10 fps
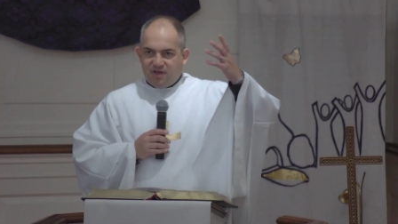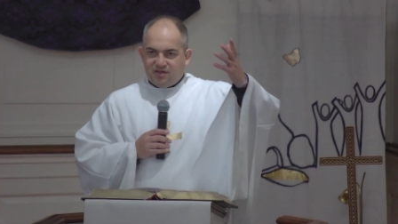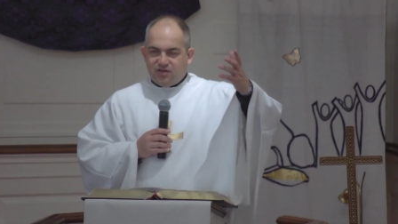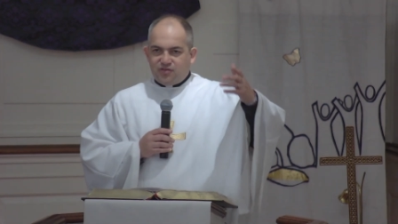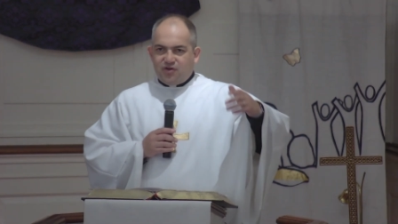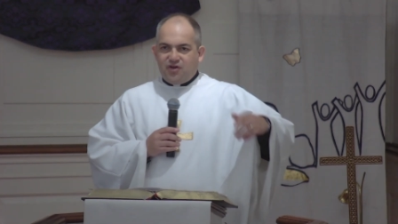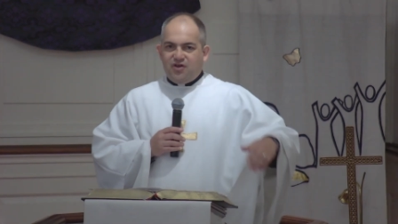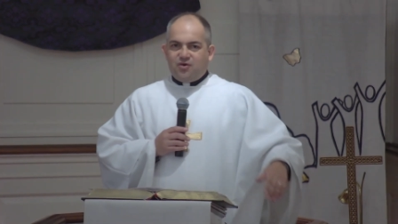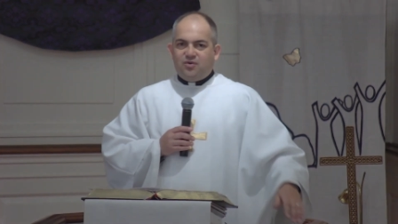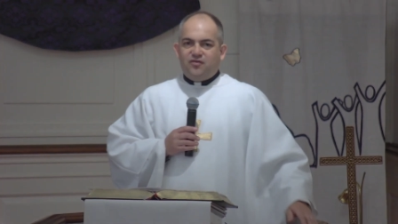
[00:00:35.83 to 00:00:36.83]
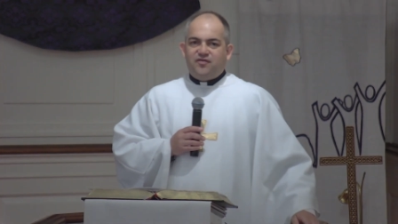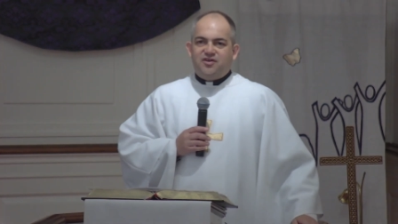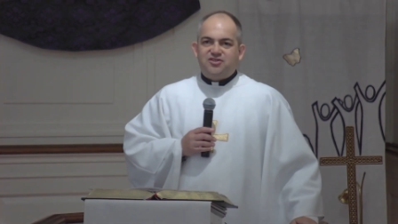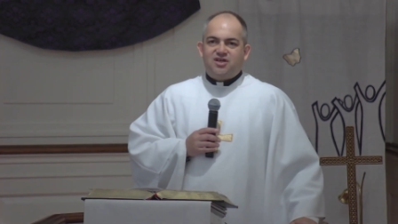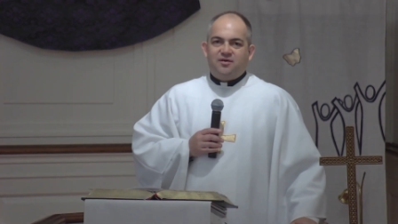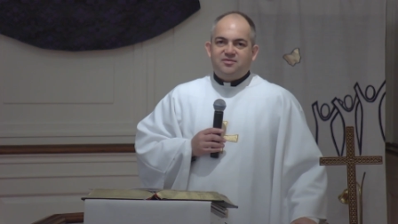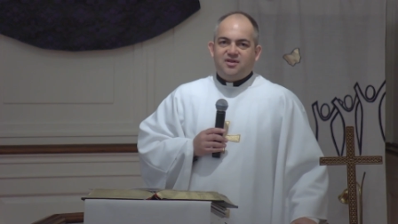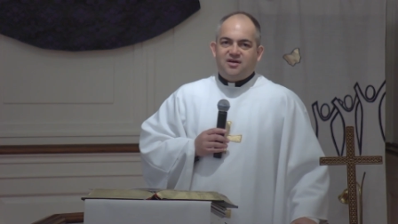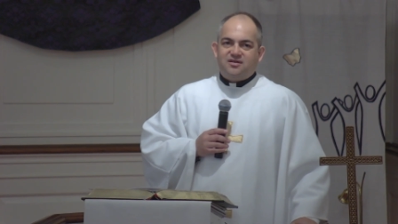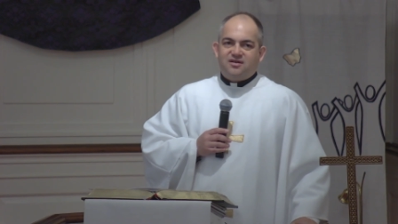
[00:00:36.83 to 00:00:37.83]
And the third year, we'll finish up
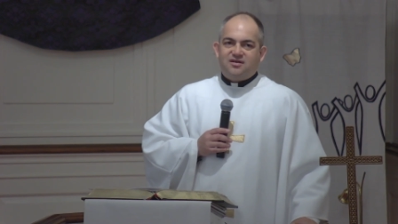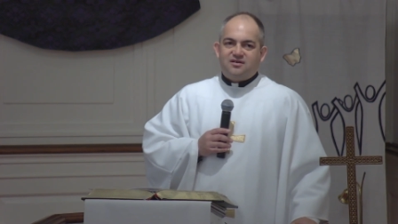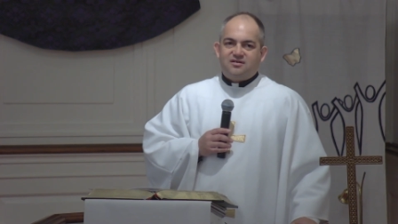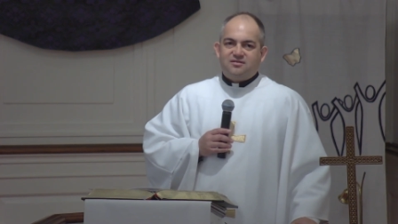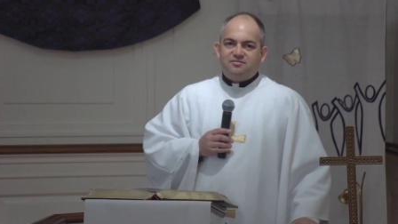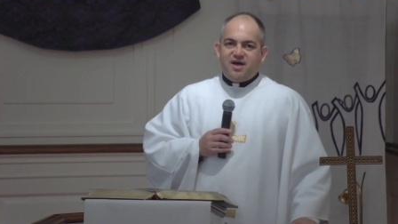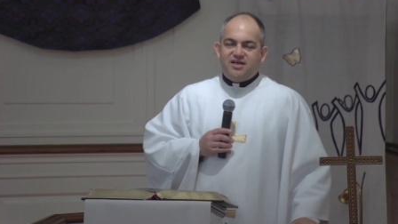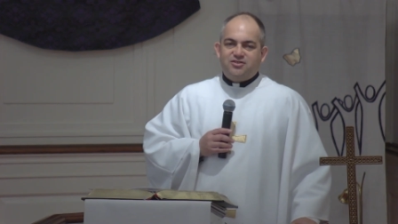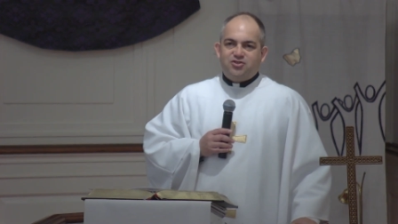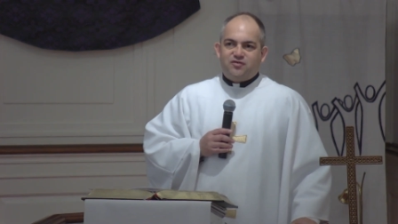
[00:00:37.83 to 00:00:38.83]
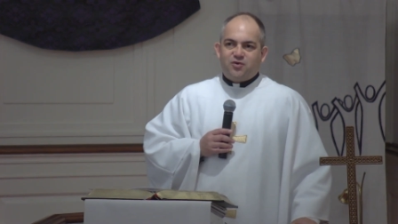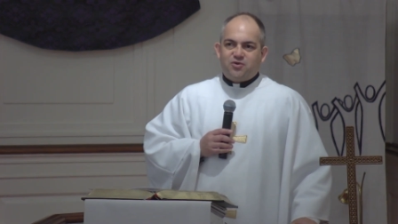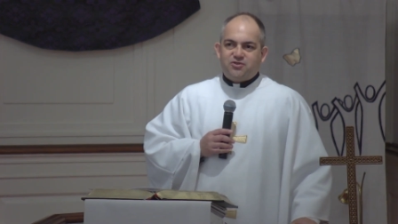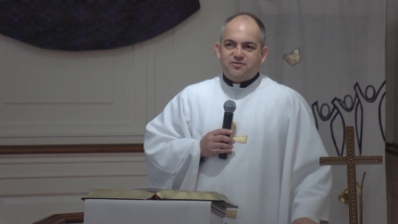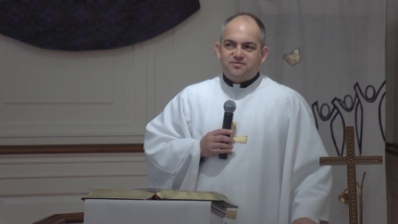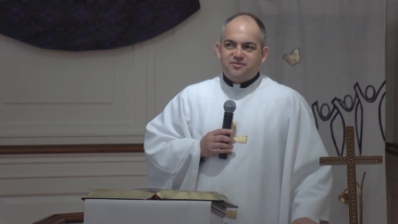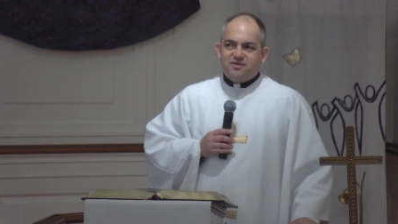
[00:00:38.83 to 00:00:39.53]
that uh, passage, of course.